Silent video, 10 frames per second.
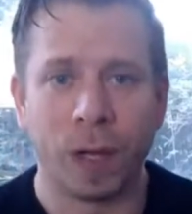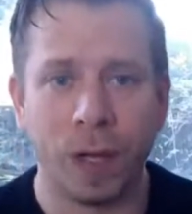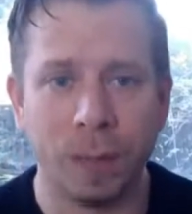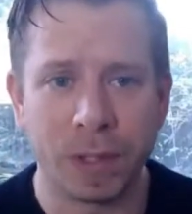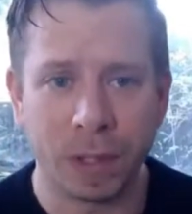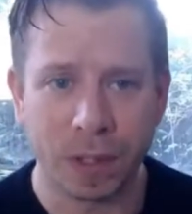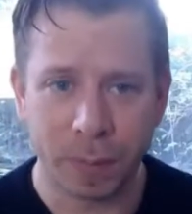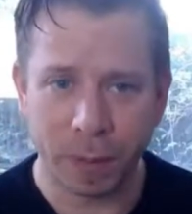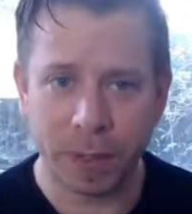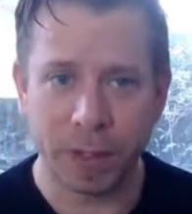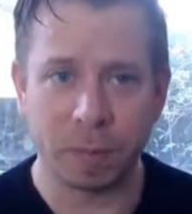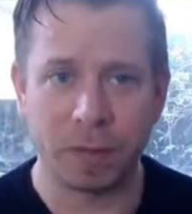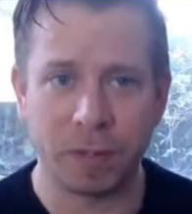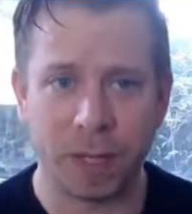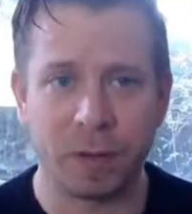So the spine
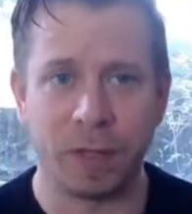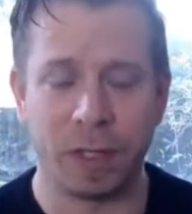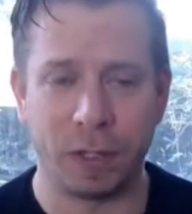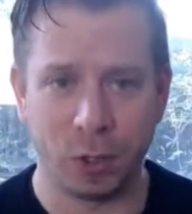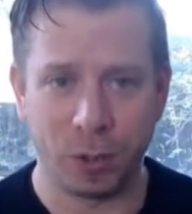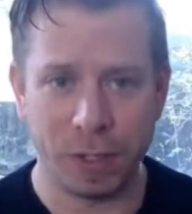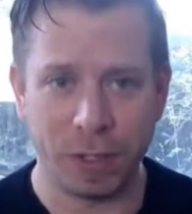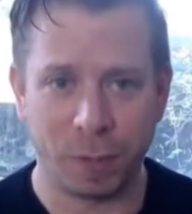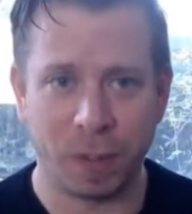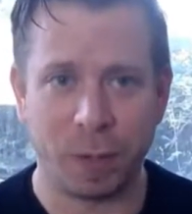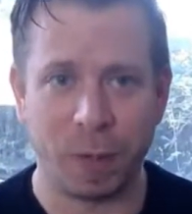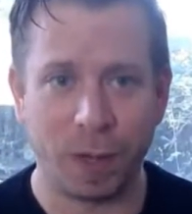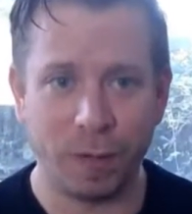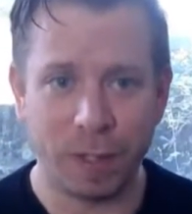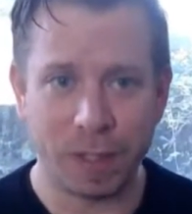comes down and it joins in with the
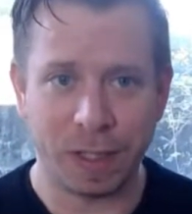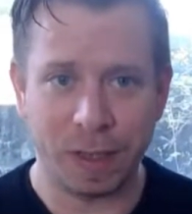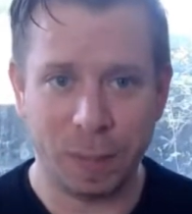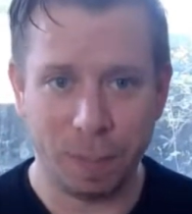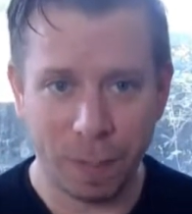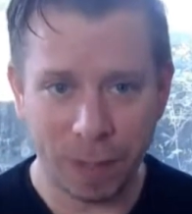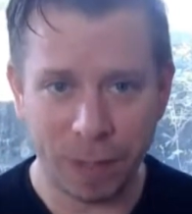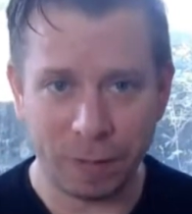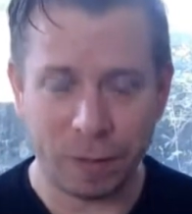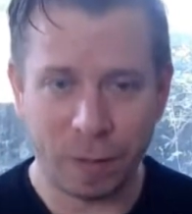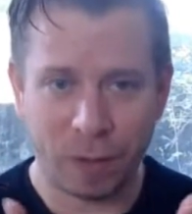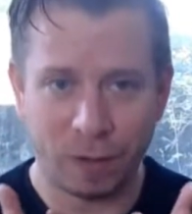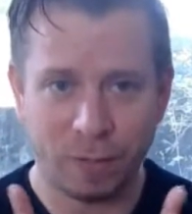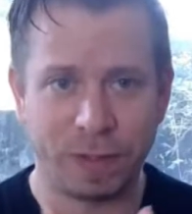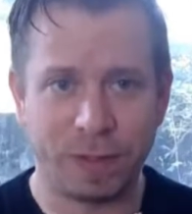pelvis. In the middle of the
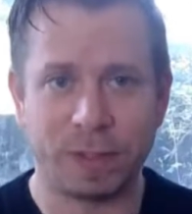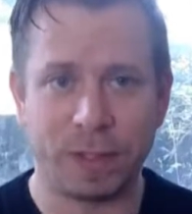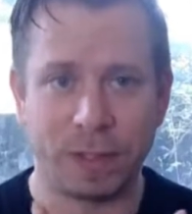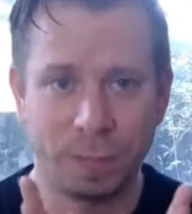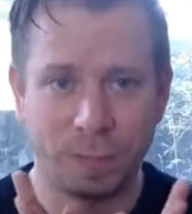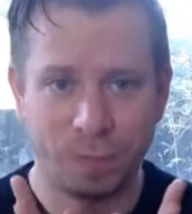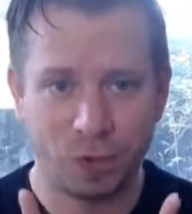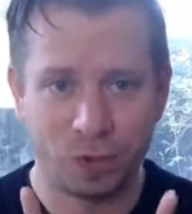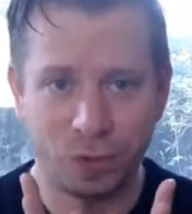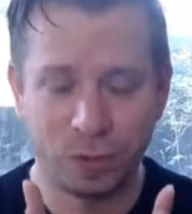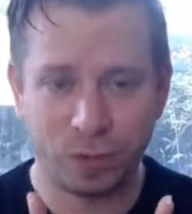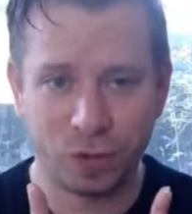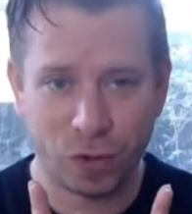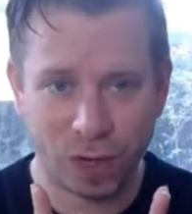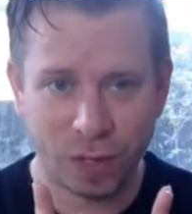pelvis is this sort of
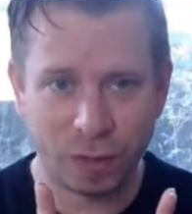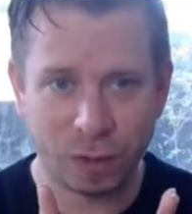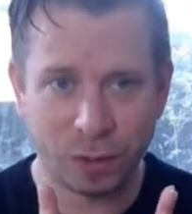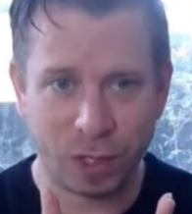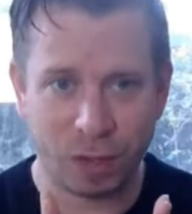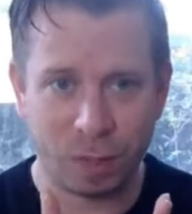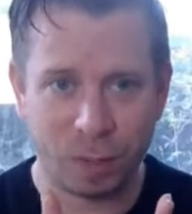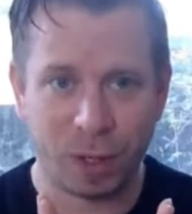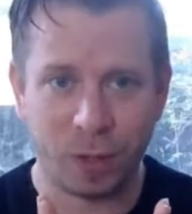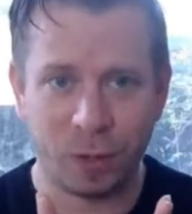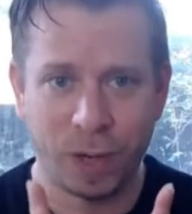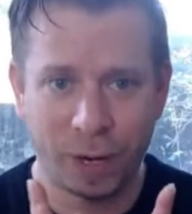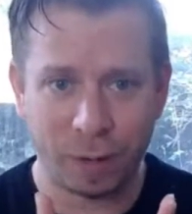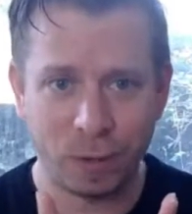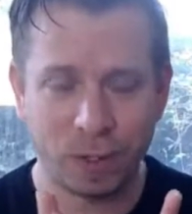triangle-shaped bone or
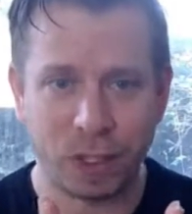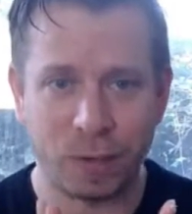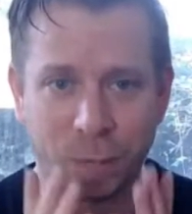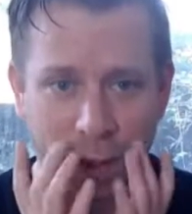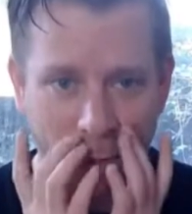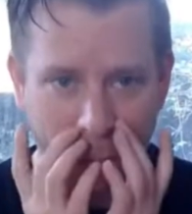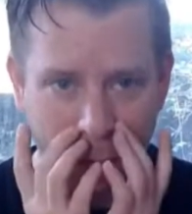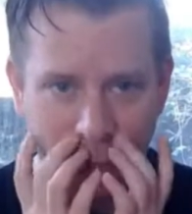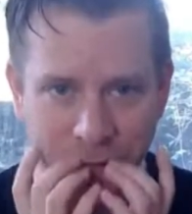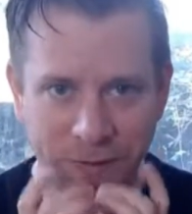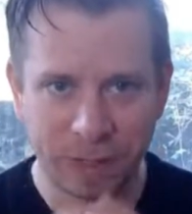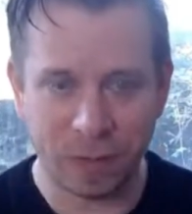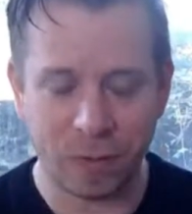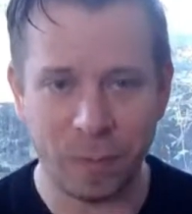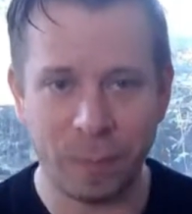arrow-shaped bone called the
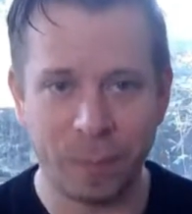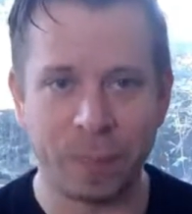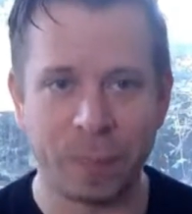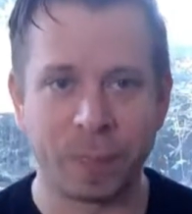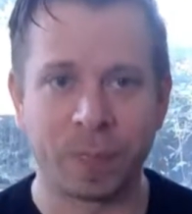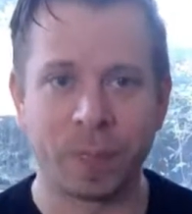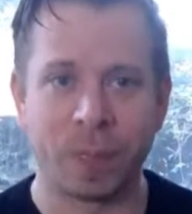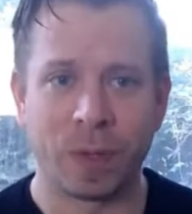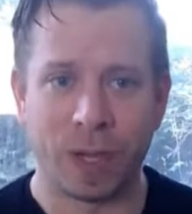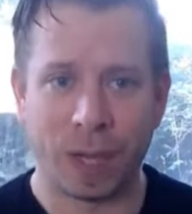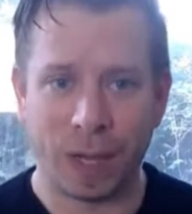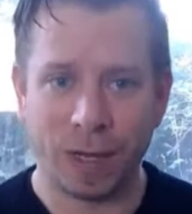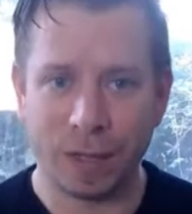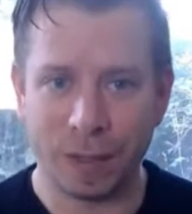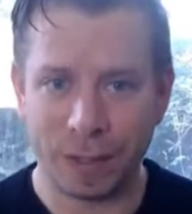sacrum. And
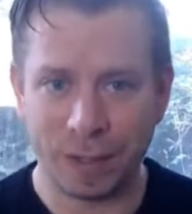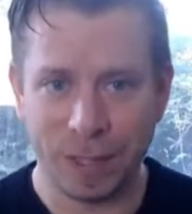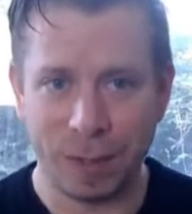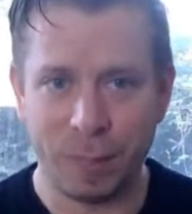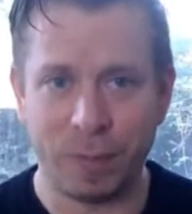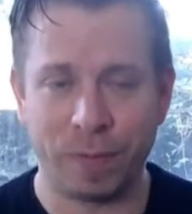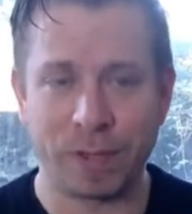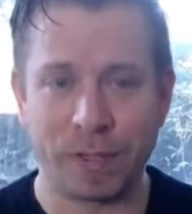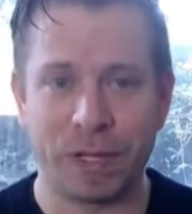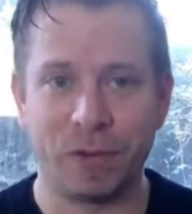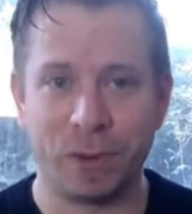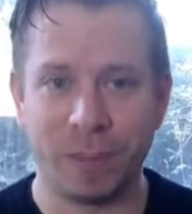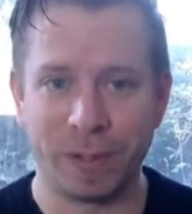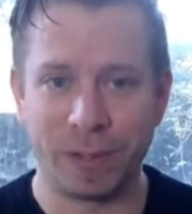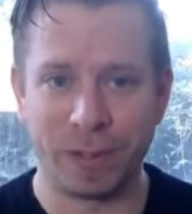at the tip of the sacrum
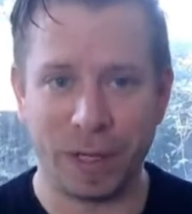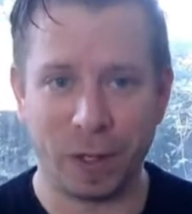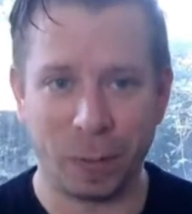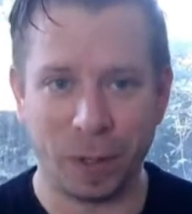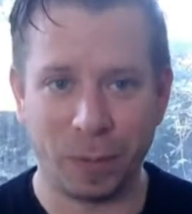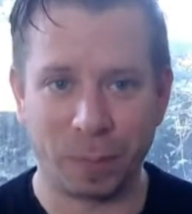is the tailbone.